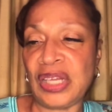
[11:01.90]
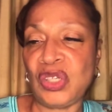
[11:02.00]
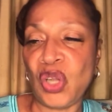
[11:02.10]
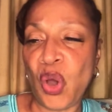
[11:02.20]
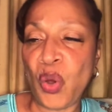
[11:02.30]

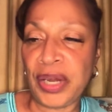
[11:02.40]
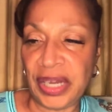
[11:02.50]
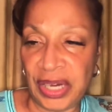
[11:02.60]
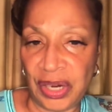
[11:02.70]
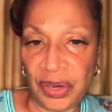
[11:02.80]
'Lo
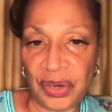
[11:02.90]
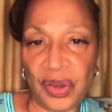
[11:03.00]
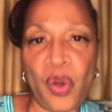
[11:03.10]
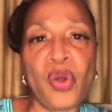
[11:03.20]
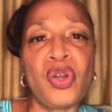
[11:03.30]
here,'
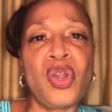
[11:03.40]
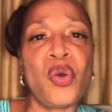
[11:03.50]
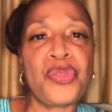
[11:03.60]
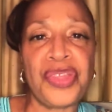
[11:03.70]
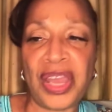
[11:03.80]
or
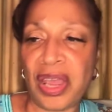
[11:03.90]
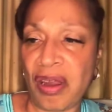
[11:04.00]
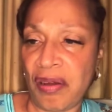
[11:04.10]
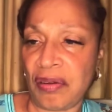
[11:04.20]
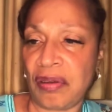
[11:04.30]
'Lo
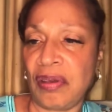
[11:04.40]
there,'